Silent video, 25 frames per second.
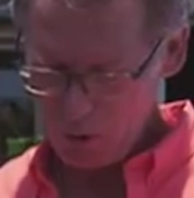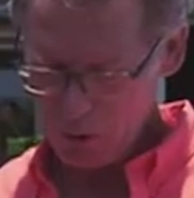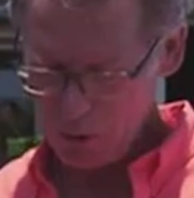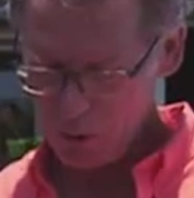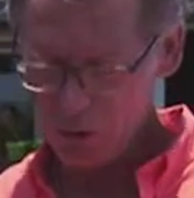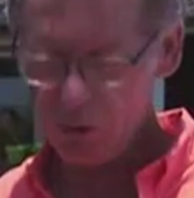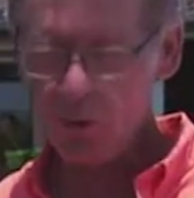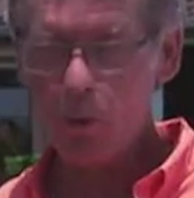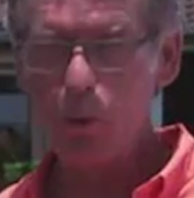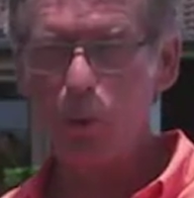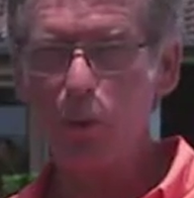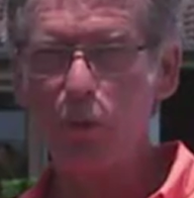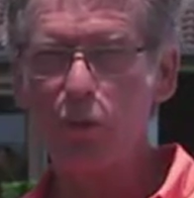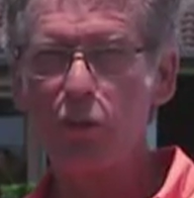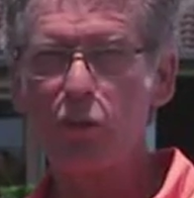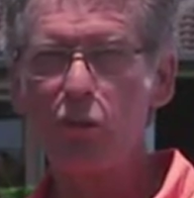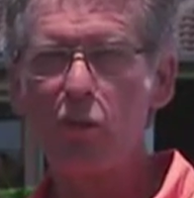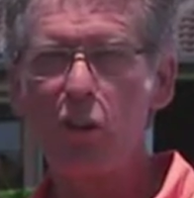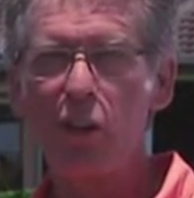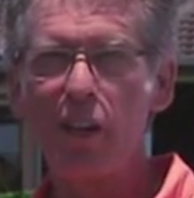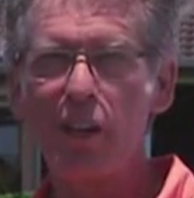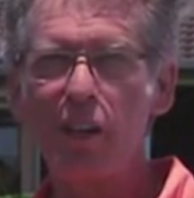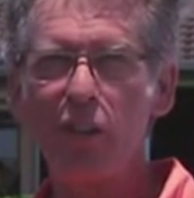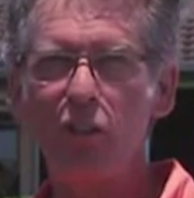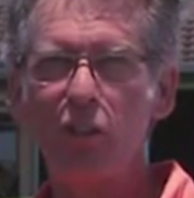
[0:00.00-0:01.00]
which is called
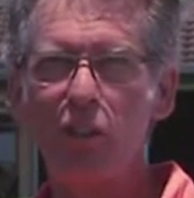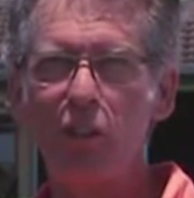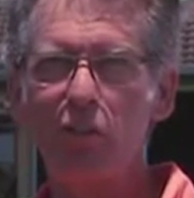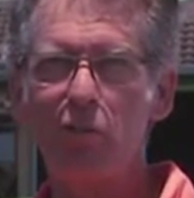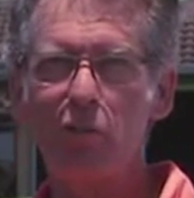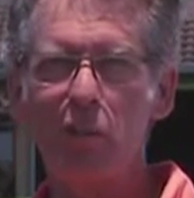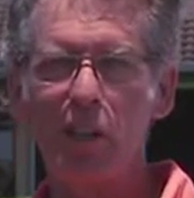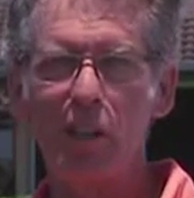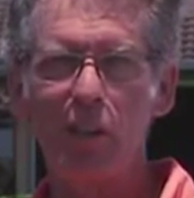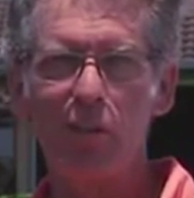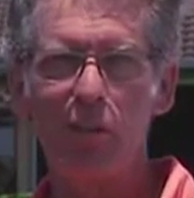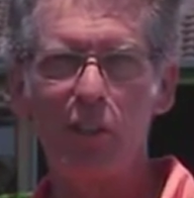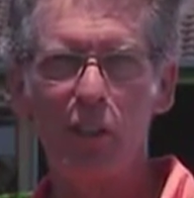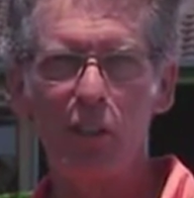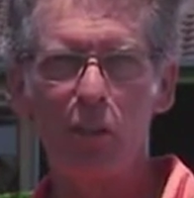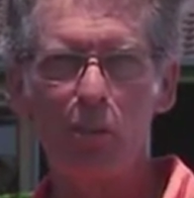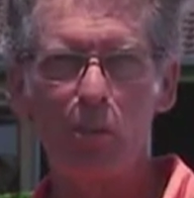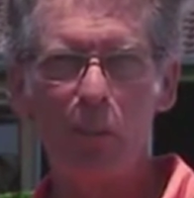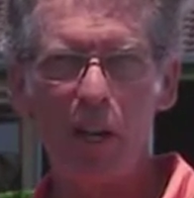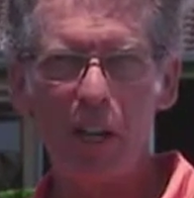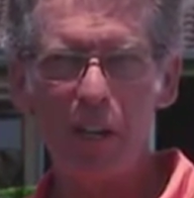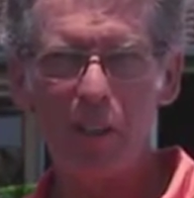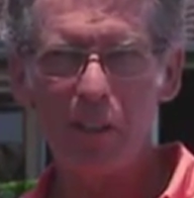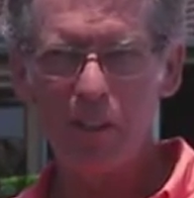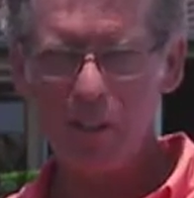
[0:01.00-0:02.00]
strike. It's in front of this
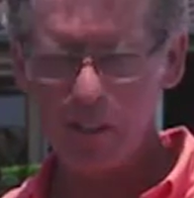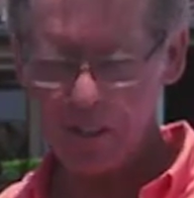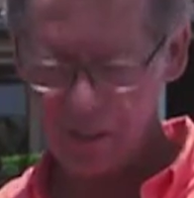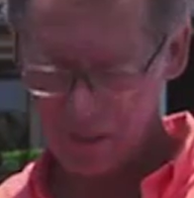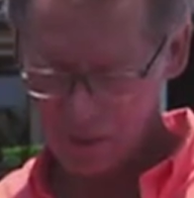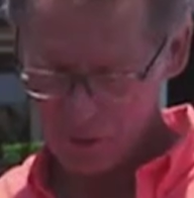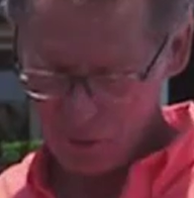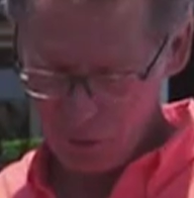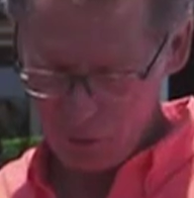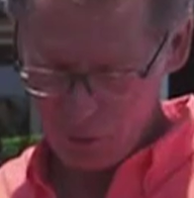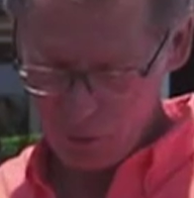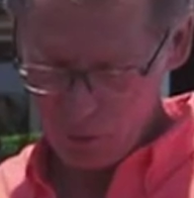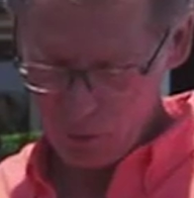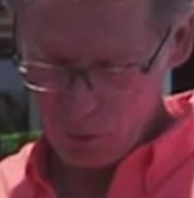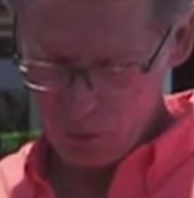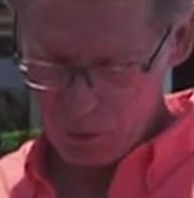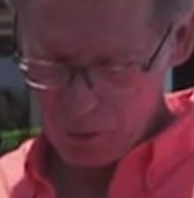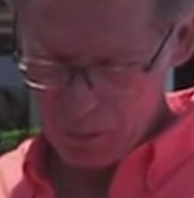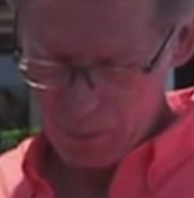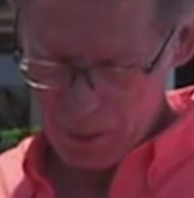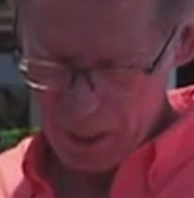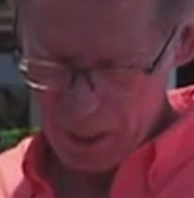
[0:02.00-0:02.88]
button. This is called the